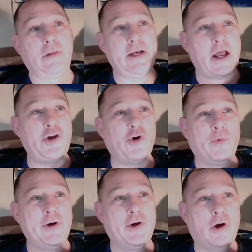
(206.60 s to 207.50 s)
lean on your
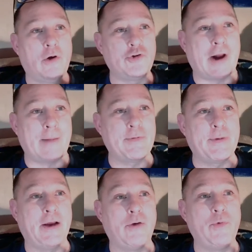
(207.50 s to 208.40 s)
window, drop the
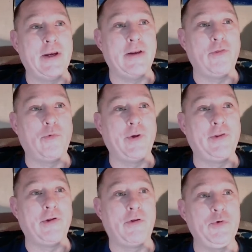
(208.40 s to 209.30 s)
bag of weed in the
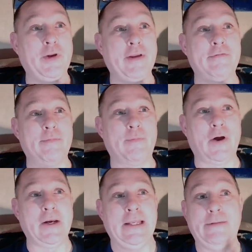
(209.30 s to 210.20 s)
window, you give him the
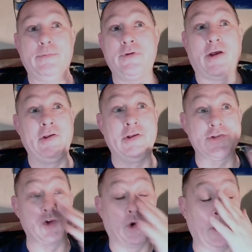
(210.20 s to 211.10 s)
money, he would tell you
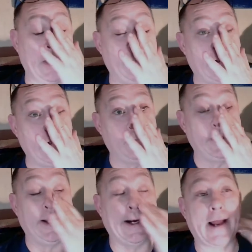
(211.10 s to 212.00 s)
a story, and then you
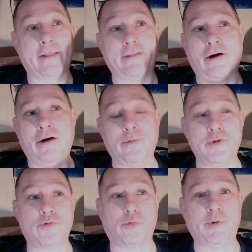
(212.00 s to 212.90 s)
would get out of there. And
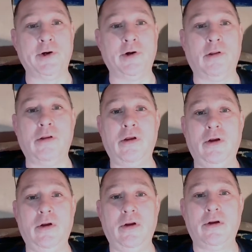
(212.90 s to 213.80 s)
it was real
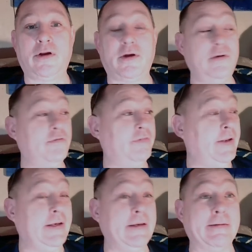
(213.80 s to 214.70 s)

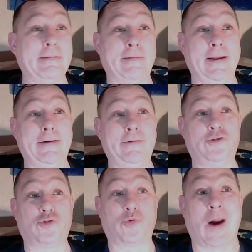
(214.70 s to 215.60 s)
convenient, like
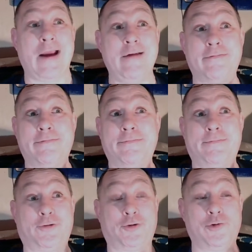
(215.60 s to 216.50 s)
drive
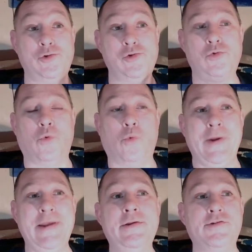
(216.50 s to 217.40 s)
through
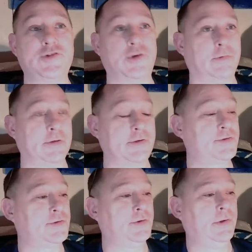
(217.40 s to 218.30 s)
weed
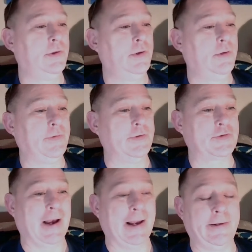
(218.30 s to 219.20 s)
service.
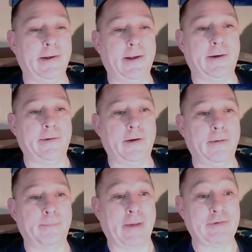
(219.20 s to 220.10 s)
This guy, Ken,
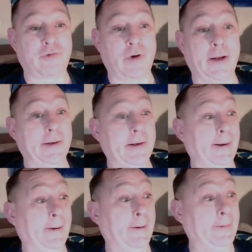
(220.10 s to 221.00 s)
my friend.
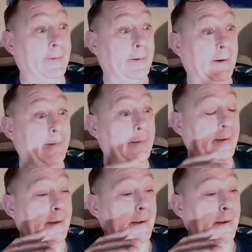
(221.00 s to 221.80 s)
And uh,